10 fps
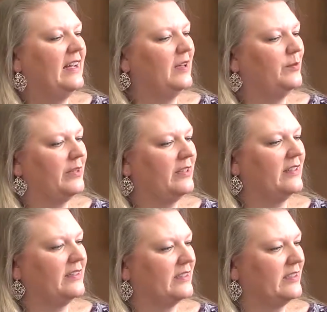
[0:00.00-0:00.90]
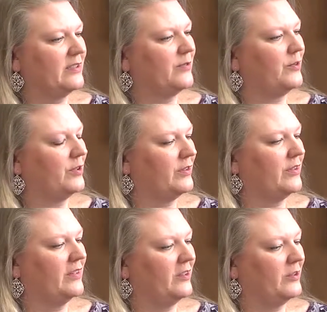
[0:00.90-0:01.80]
been in existence for
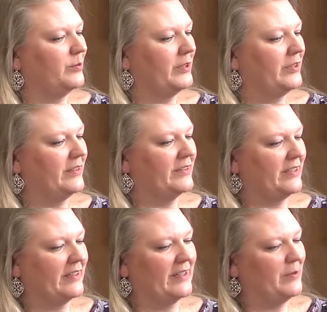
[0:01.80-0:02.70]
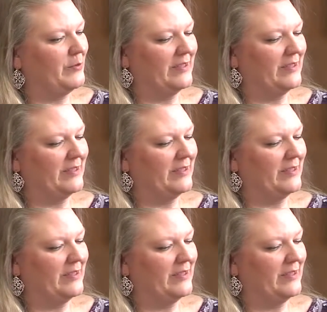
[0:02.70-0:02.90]
a long period of time,